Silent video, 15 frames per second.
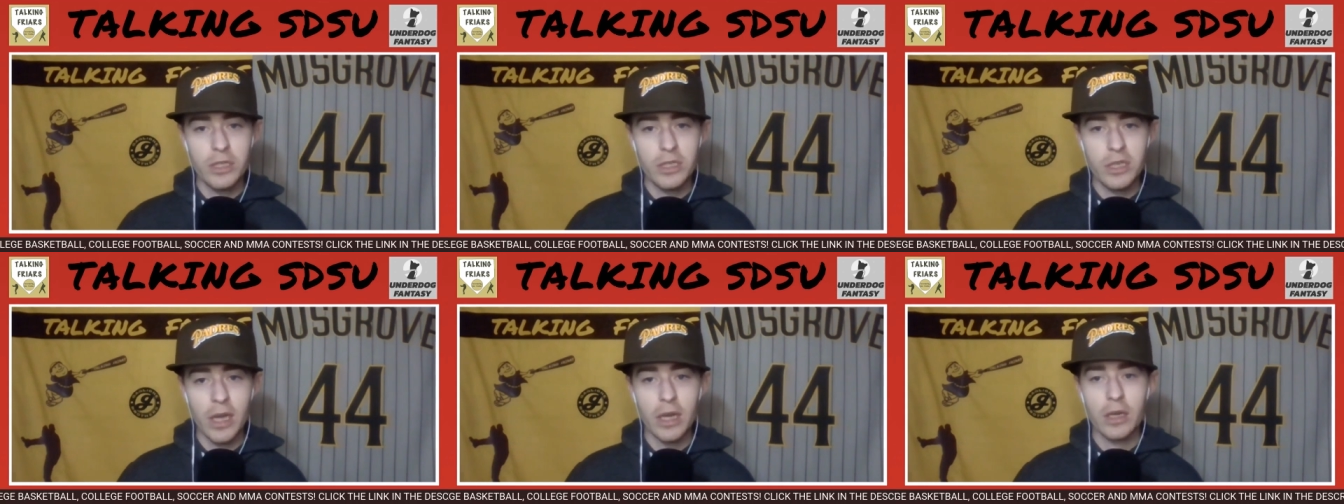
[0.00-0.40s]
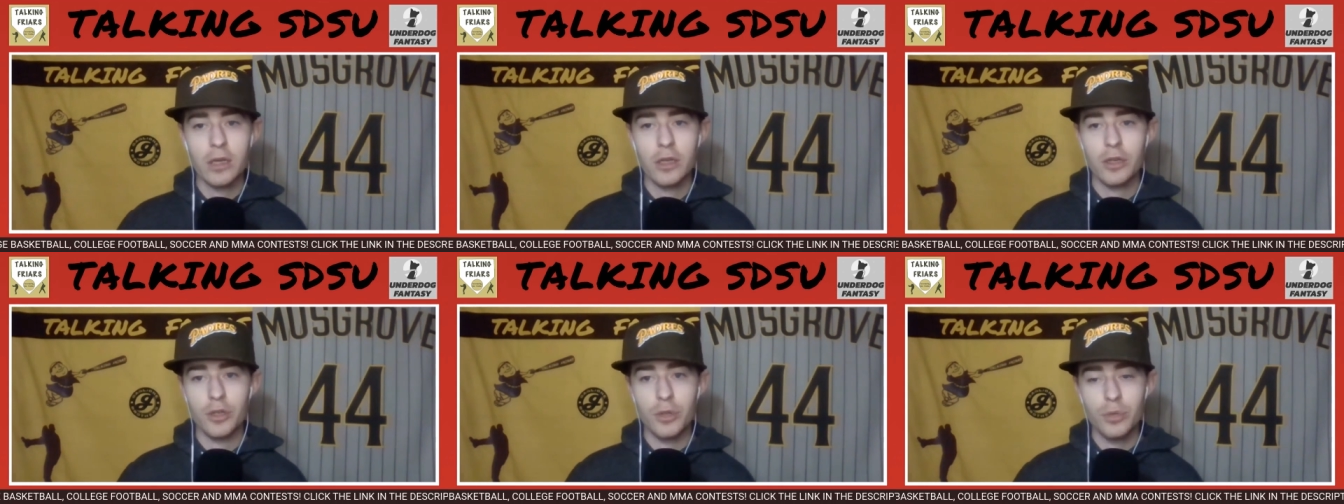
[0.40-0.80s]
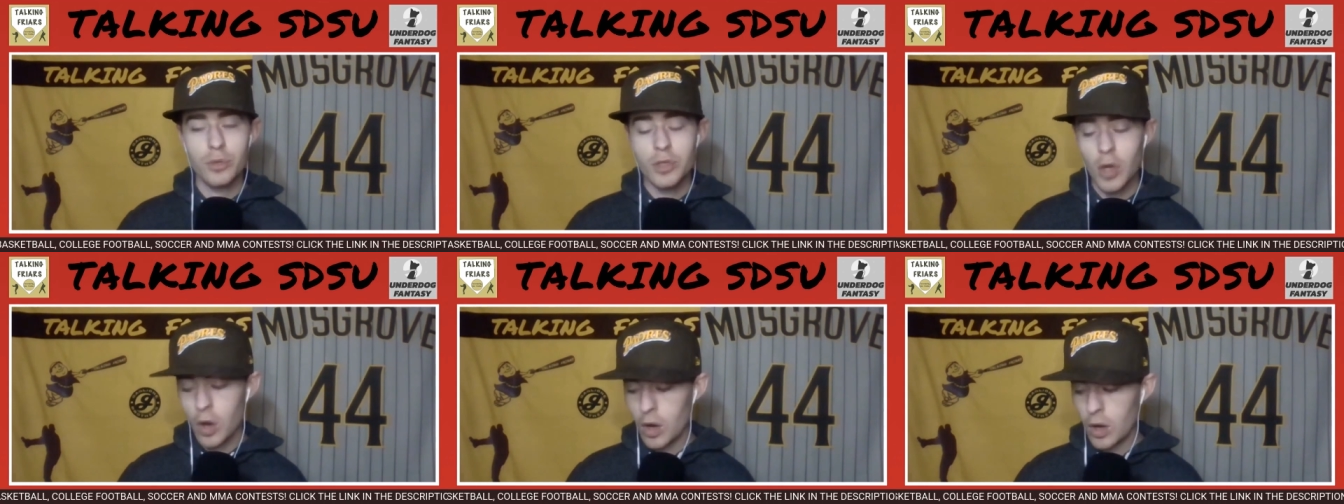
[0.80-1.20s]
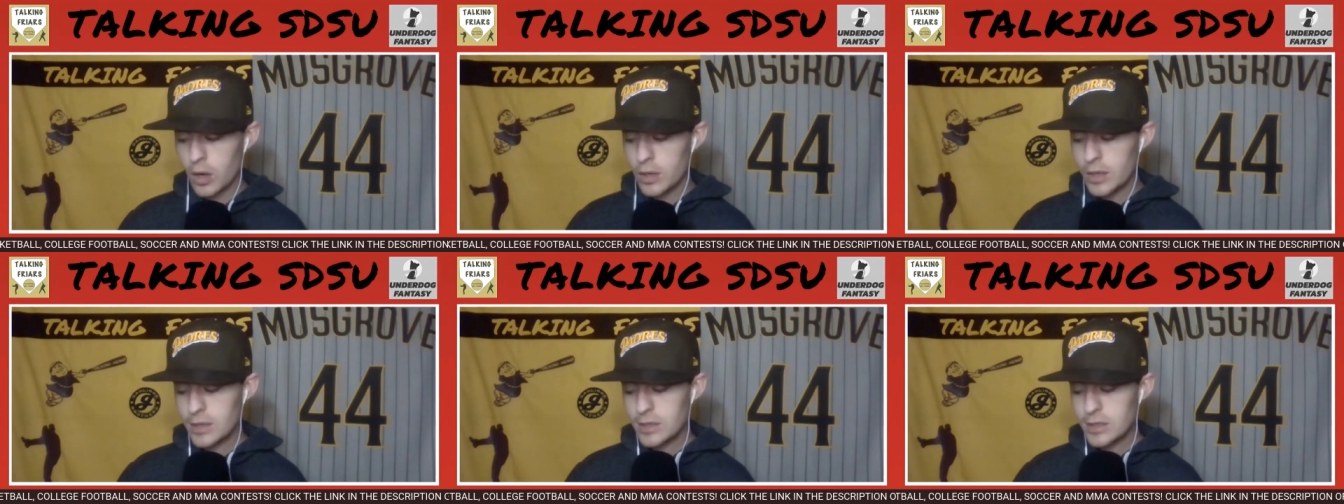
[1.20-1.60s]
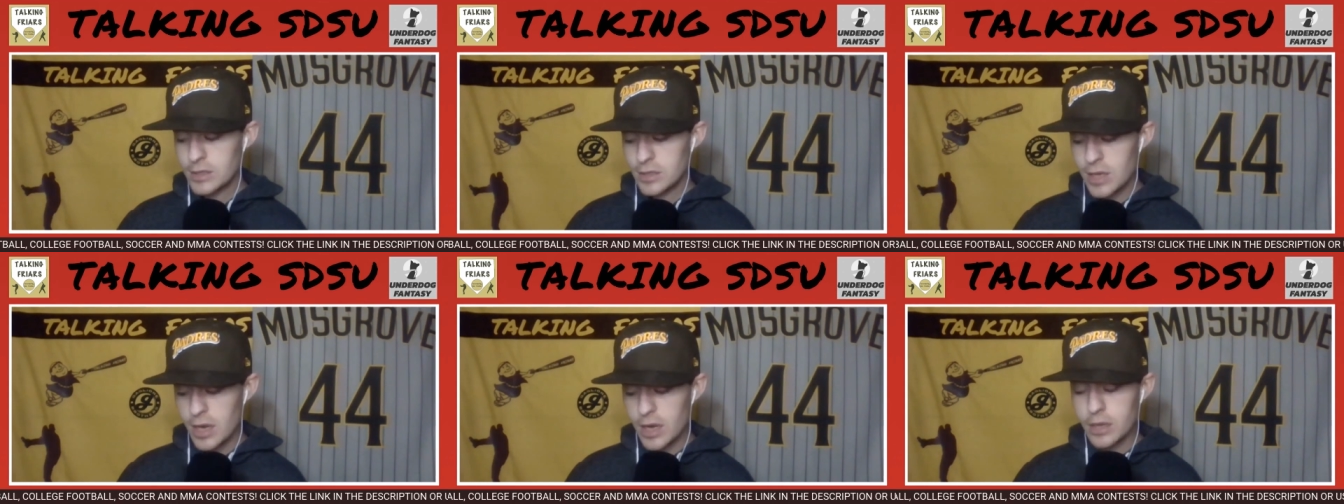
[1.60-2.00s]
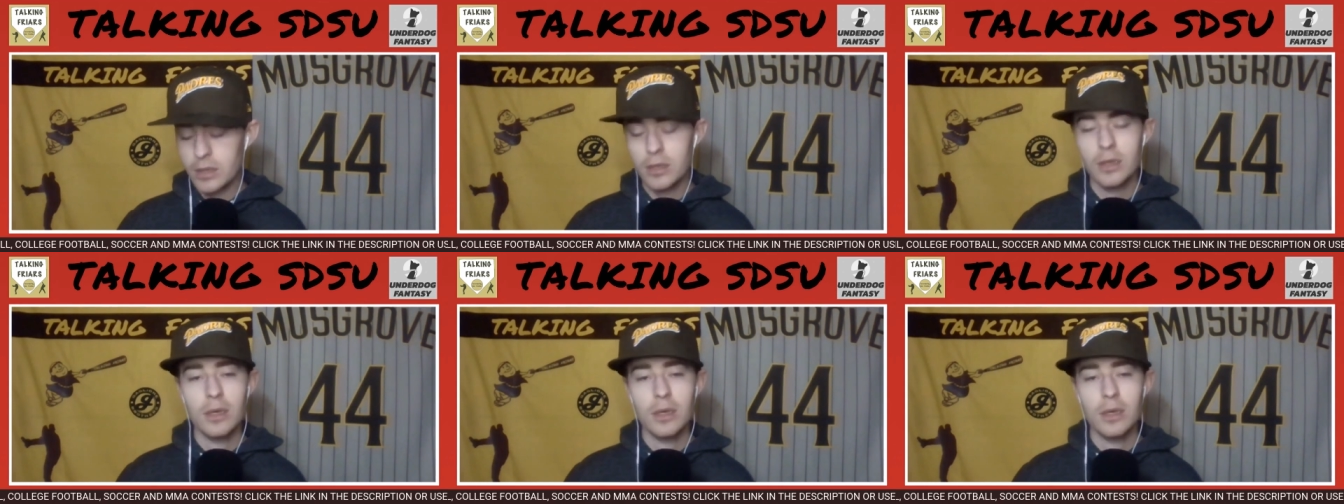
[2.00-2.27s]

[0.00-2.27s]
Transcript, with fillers: State Utah State